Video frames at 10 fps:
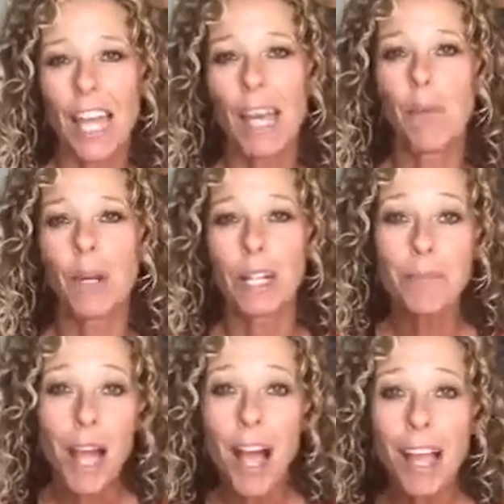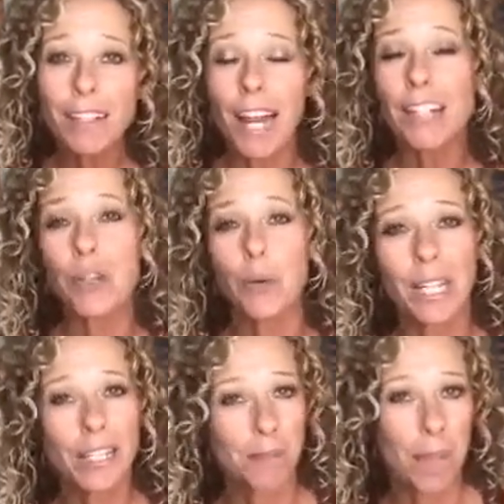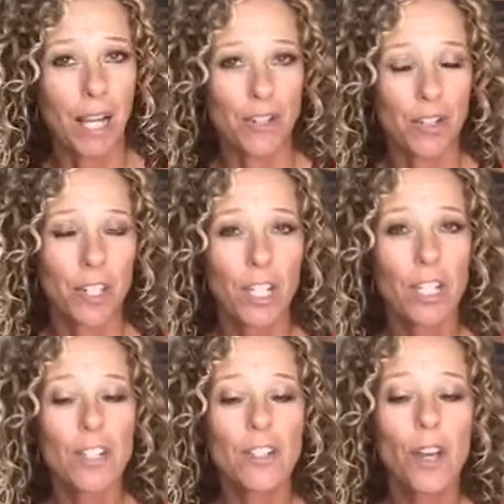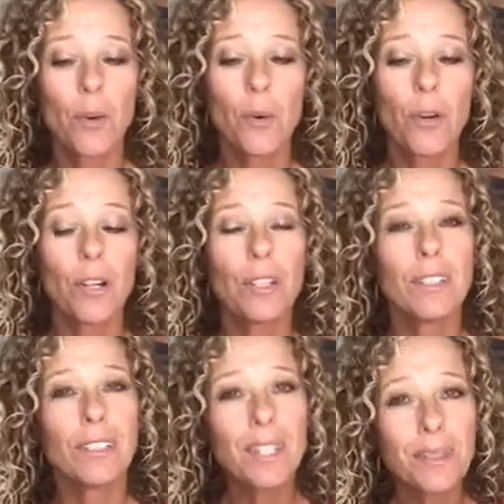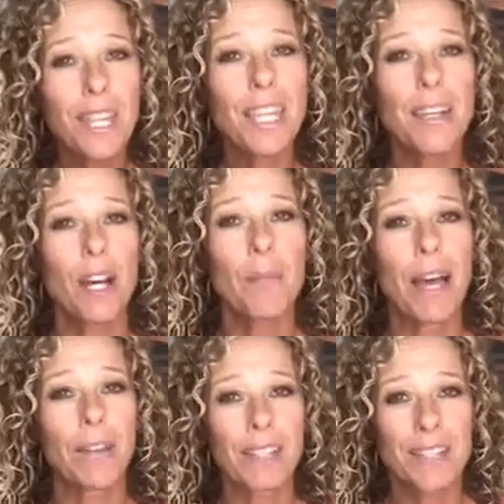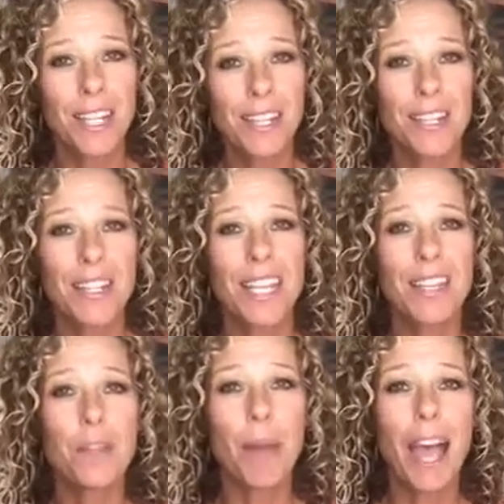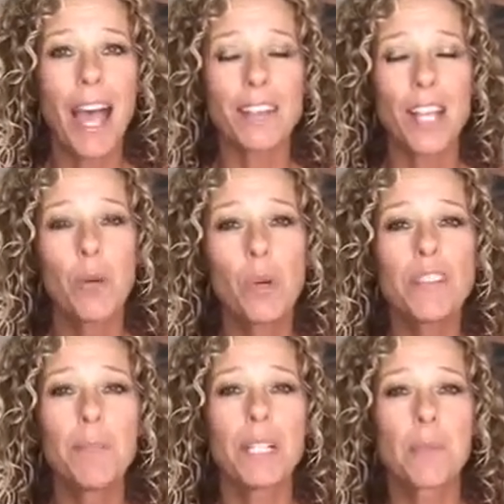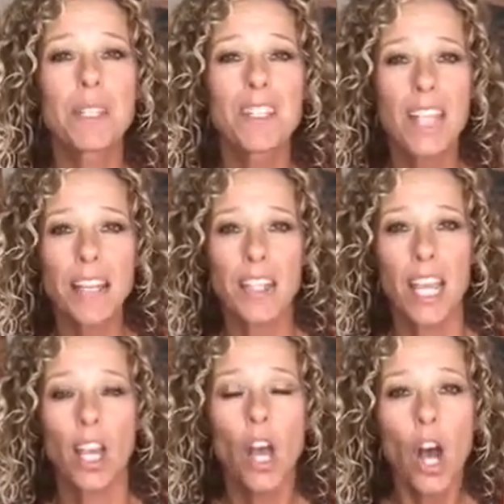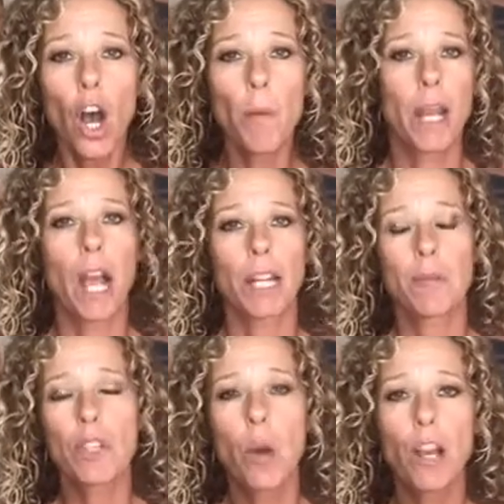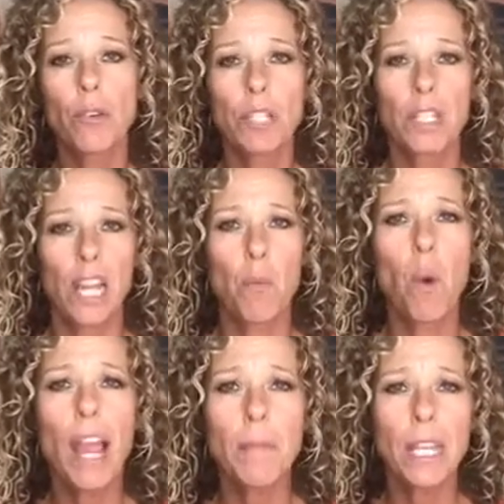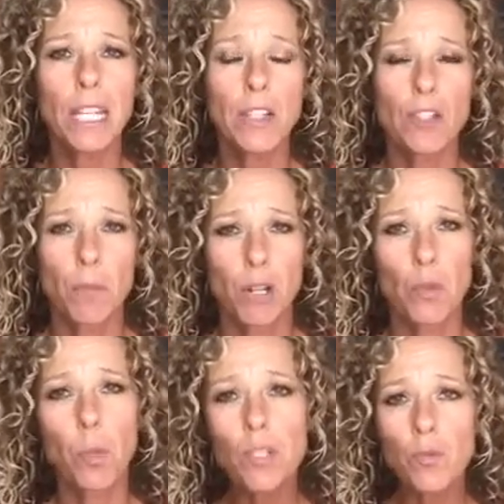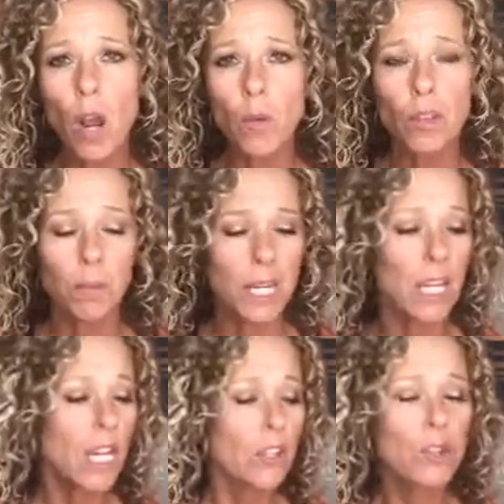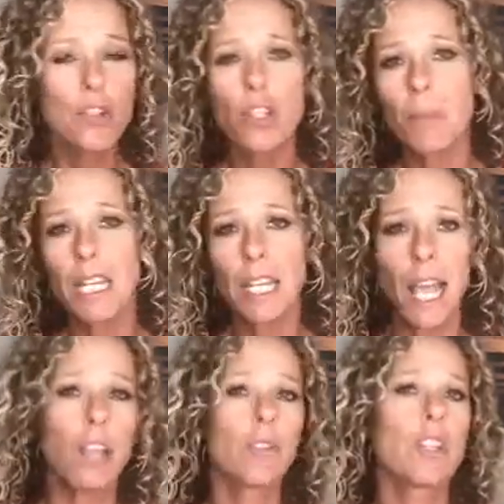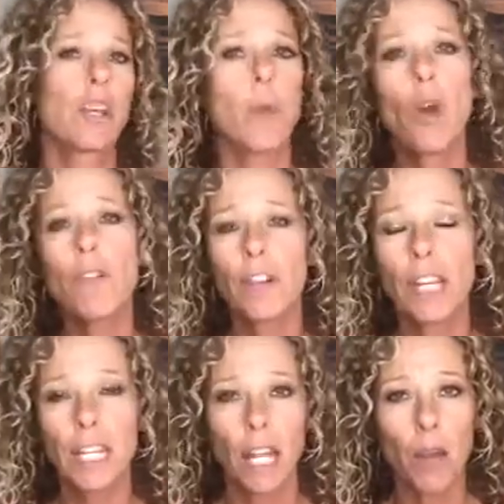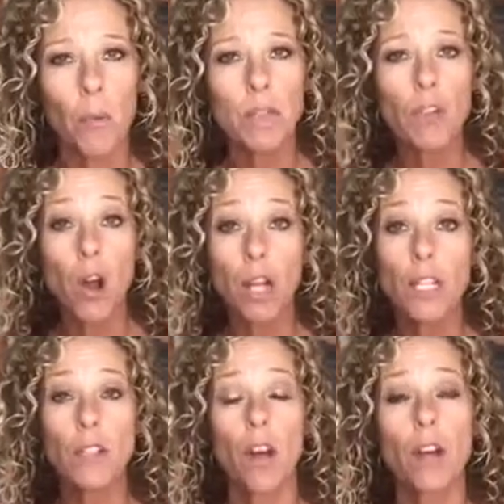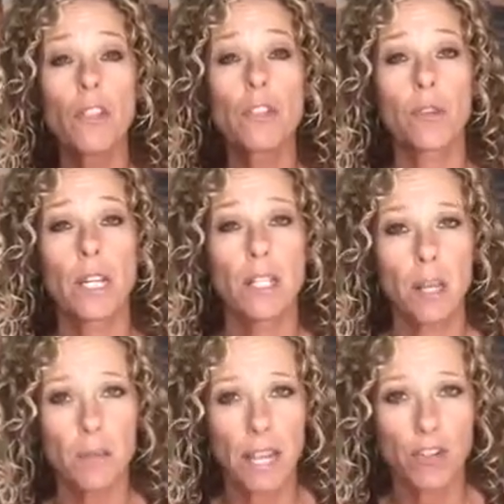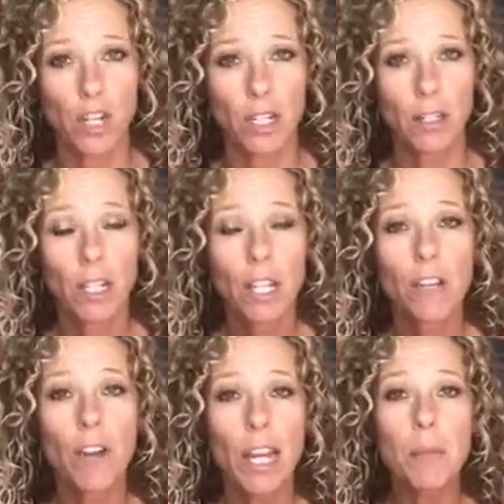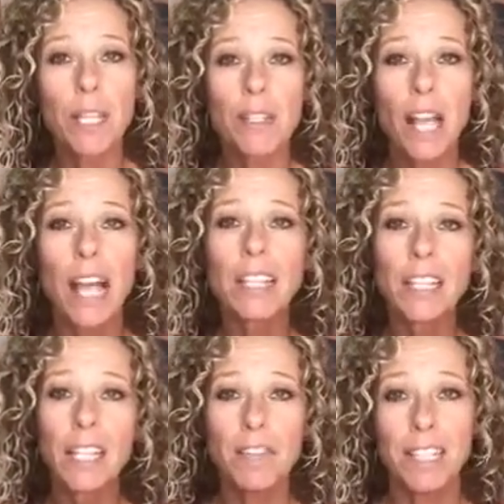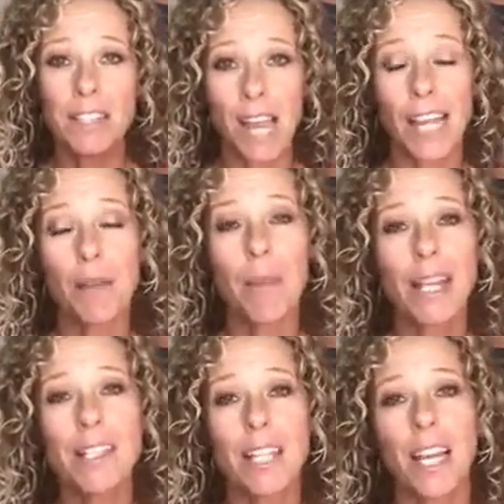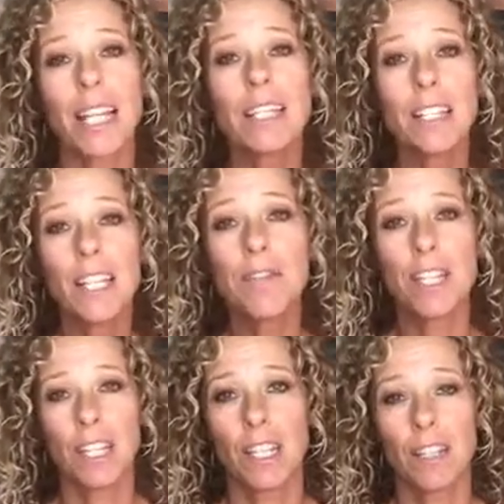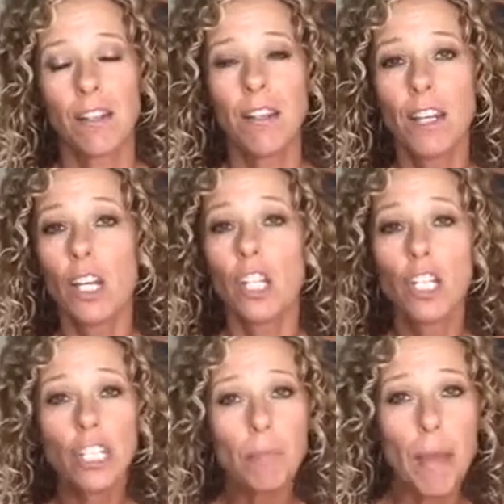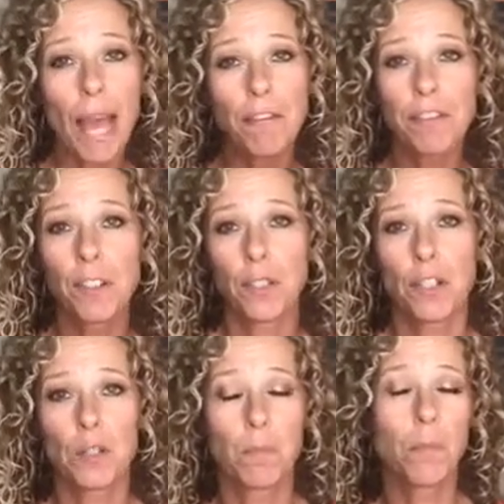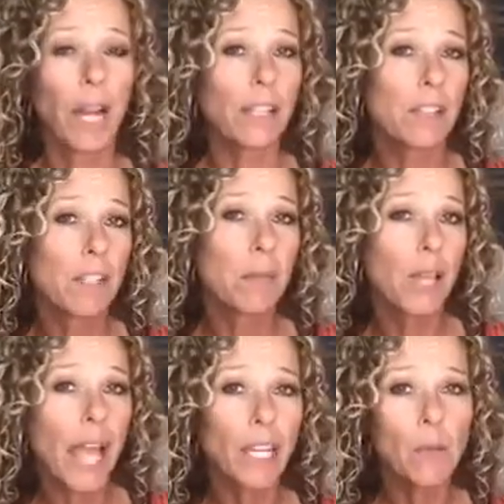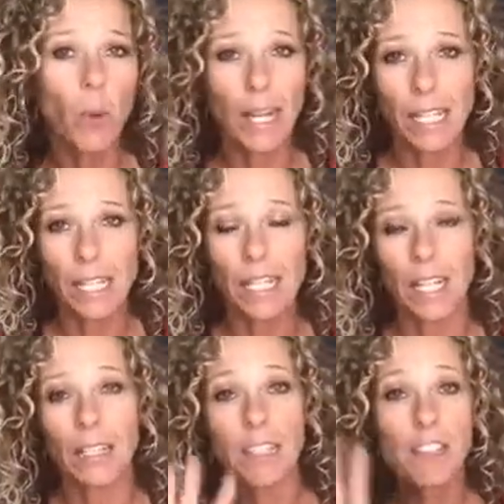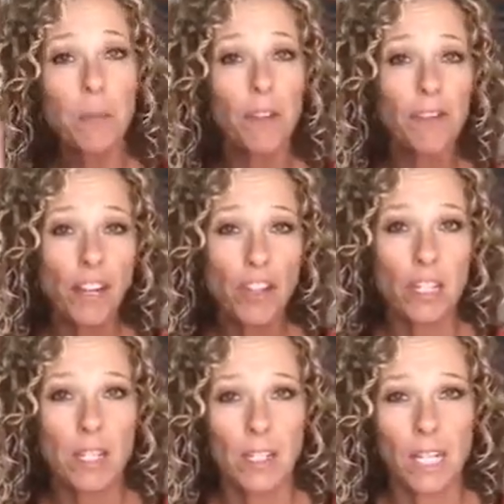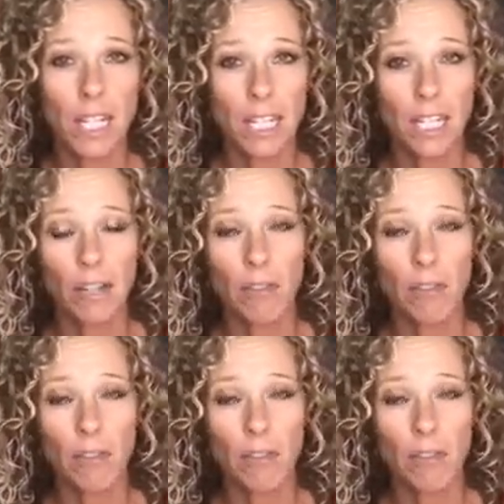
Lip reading: And when I'm not, I don't eat as much. So the thing about this is, in the past, I would have been obsessing. Oh my God, I'm so hungry today. Why am I eating so much? What's wrong with me? There's too many calories. I'm overeating. I would have gone into all this crazy obsession, right? Because I lived in diet mindset. I lived in good and bad foods, I lived in black and white eating. I lived in perfectionistic eating,